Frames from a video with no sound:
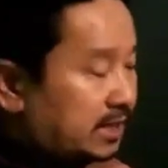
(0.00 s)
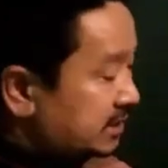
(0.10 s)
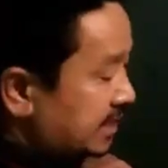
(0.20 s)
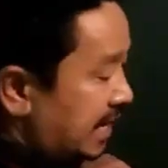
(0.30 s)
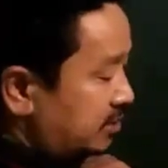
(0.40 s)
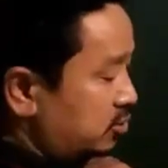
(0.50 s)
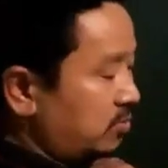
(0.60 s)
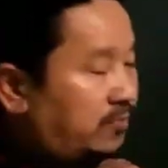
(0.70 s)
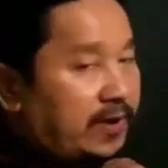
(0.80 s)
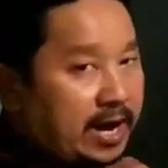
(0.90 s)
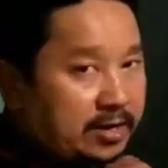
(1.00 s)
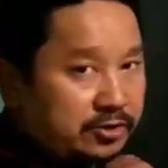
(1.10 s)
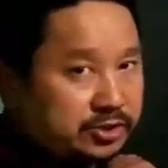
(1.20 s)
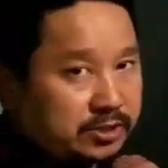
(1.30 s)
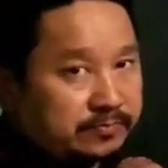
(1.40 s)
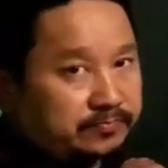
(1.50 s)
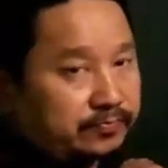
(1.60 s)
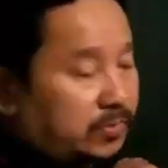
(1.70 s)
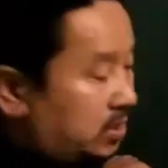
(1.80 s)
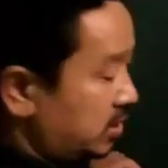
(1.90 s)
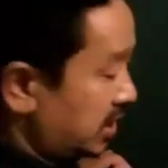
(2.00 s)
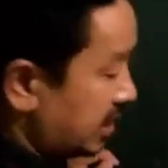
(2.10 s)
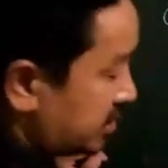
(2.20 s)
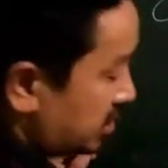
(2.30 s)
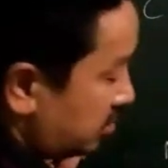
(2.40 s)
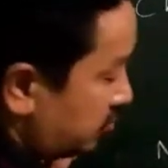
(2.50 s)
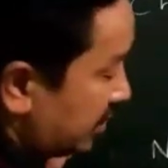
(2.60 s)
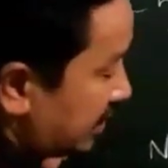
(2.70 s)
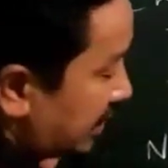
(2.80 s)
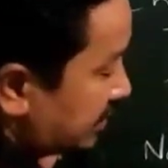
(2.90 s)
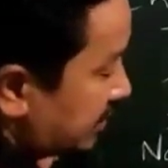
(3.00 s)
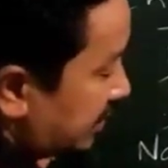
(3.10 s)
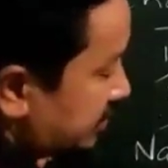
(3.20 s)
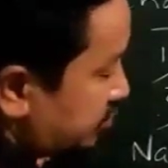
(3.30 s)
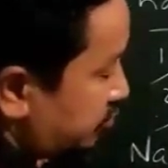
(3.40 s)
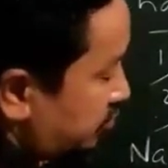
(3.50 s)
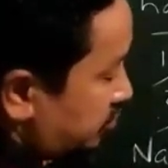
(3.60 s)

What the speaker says: is atom of hydrogen. Alright, when I write H2,